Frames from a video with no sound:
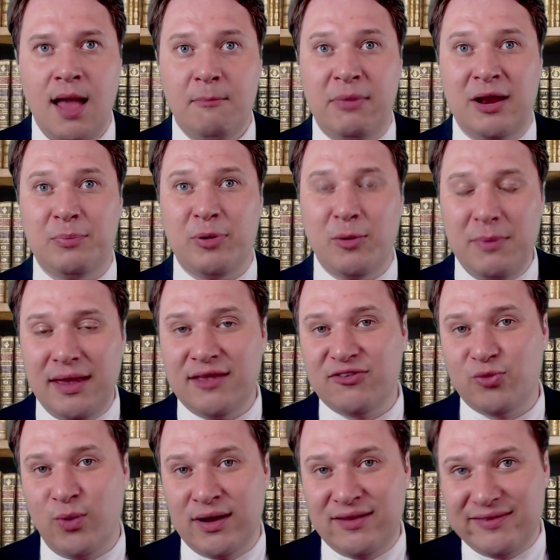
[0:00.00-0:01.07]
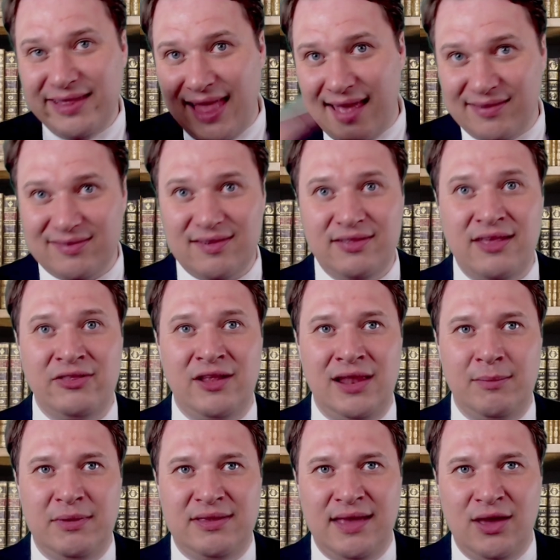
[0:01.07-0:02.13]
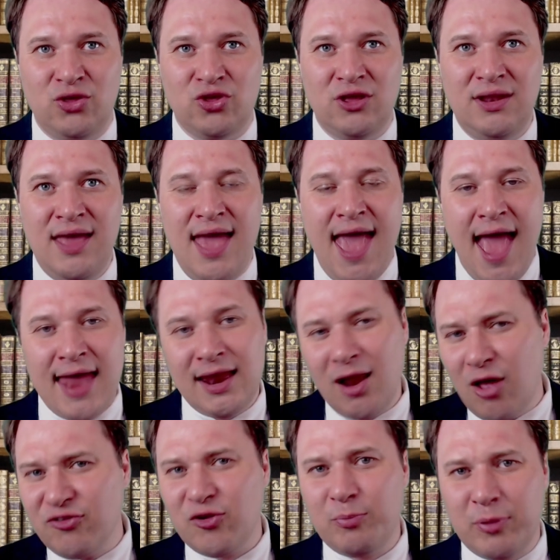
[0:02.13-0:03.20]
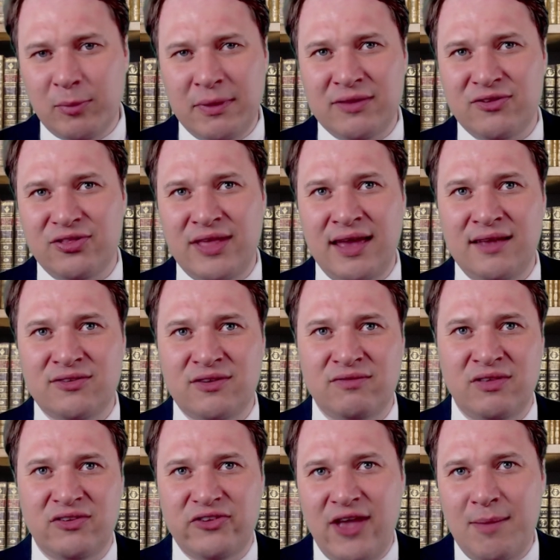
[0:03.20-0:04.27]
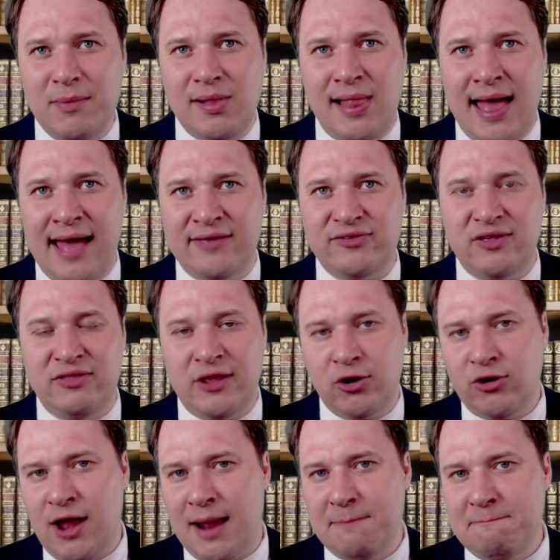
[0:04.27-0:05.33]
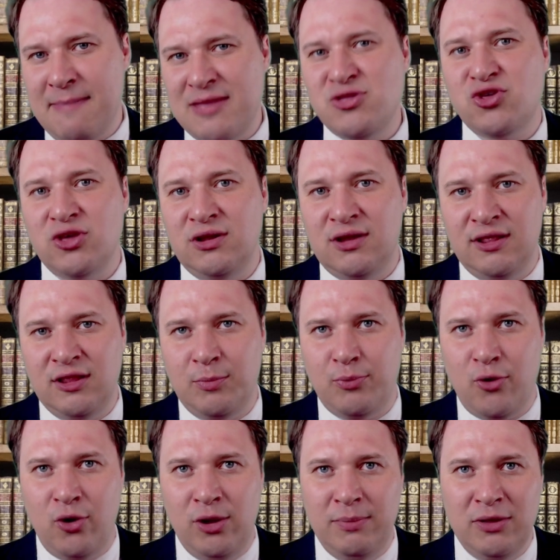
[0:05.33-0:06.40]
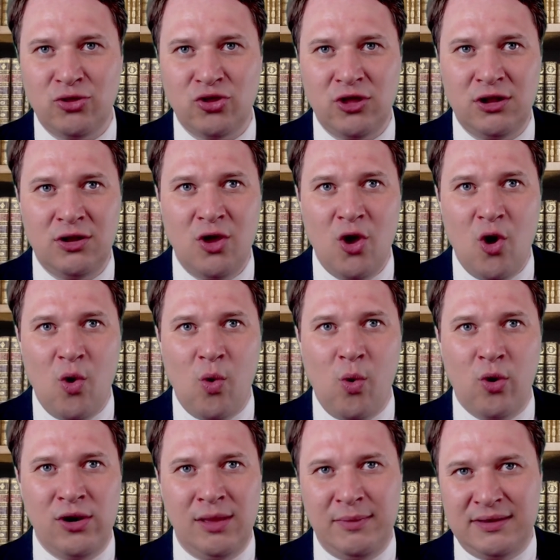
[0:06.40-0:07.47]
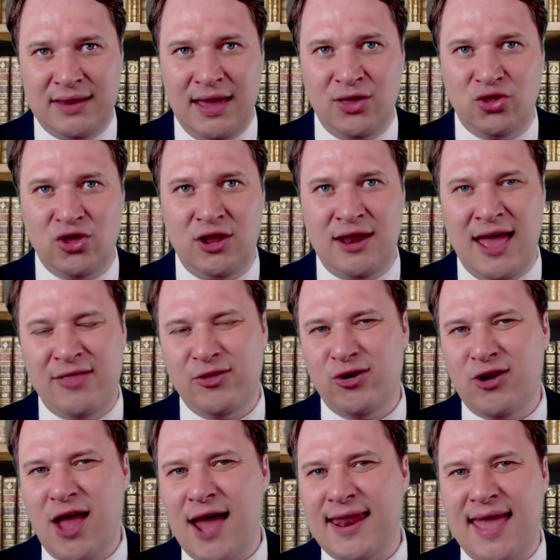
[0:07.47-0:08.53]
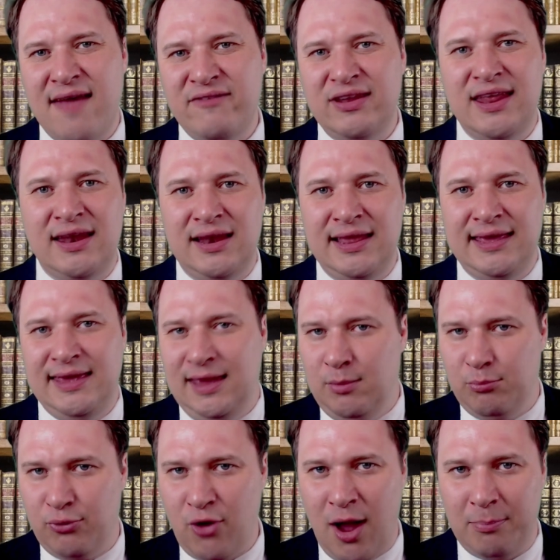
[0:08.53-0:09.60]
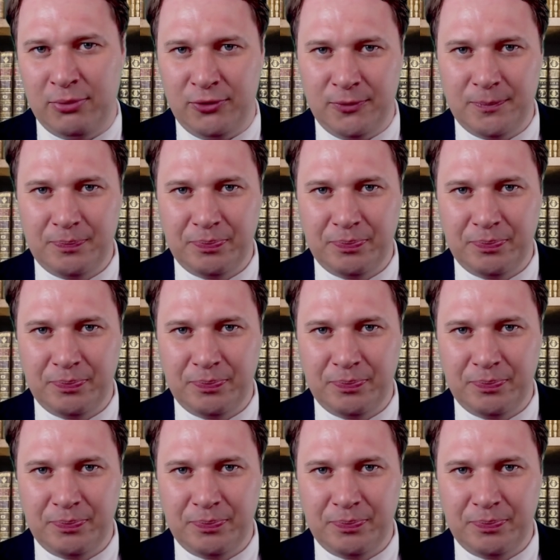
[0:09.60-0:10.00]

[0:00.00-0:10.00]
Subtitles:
but it permits what is less than the limitation, and it also permits things of the same class that are not mentioned in the prohibition or limitation, and they're not evidently improper.